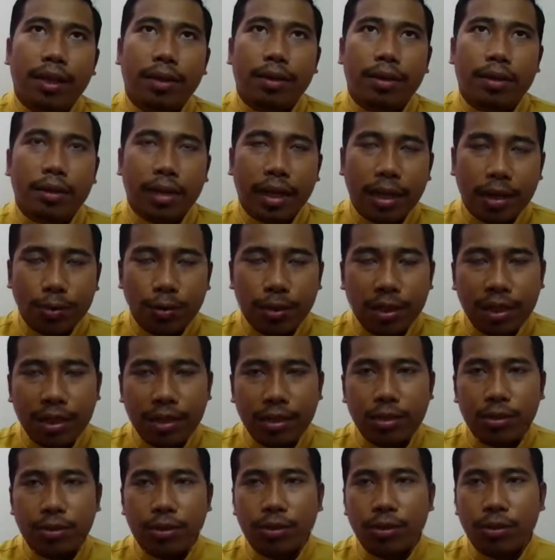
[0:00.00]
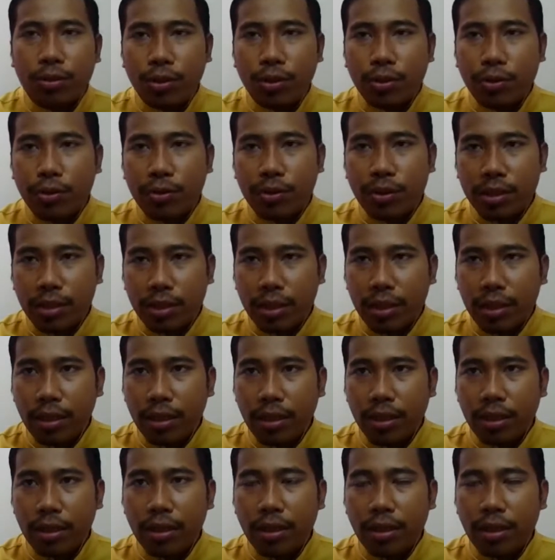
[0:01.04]
But then we need also to
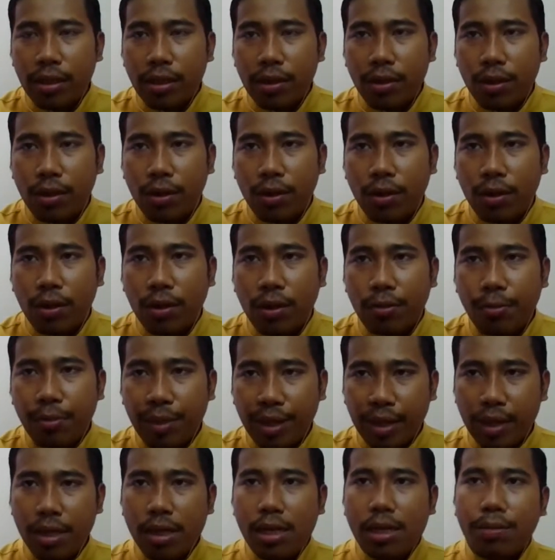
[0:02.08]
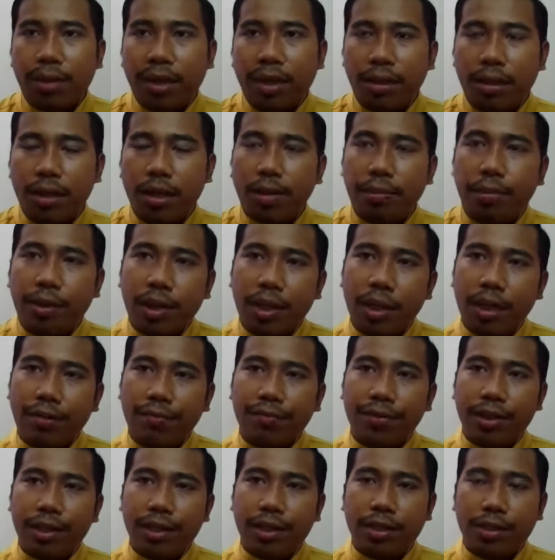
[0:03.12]
see your bill, monthly bill
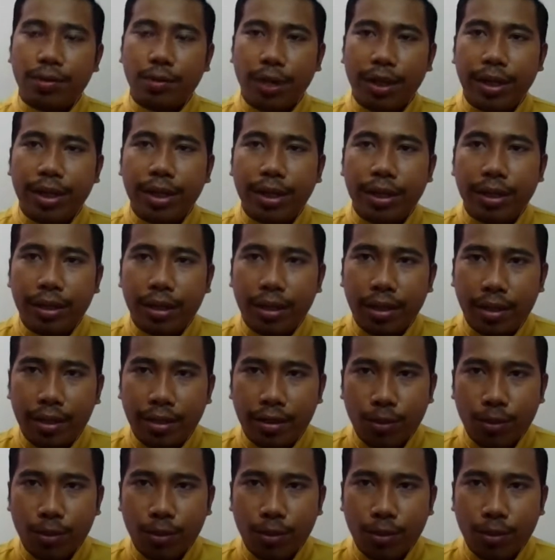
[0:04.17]
average, whether it